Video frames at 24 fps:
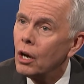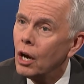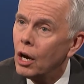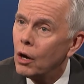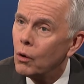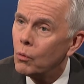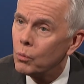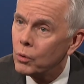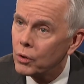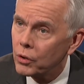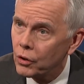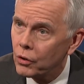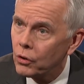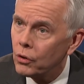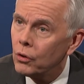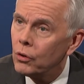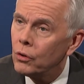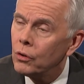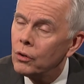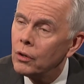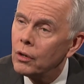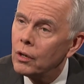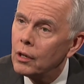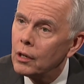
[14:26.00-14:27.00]
with
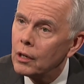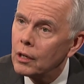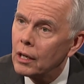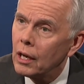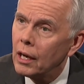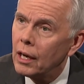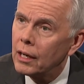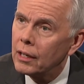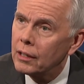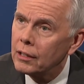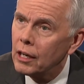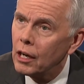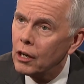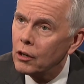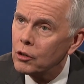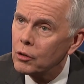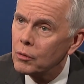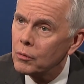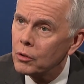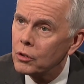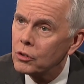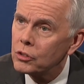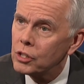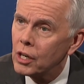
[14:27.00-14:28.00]
her
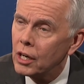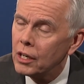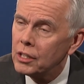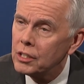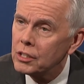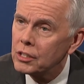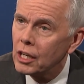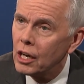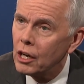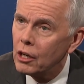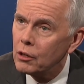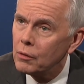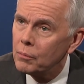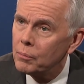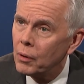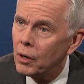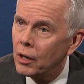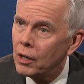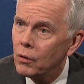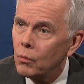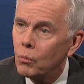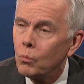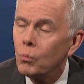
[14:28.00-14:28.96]
Chinese counterpart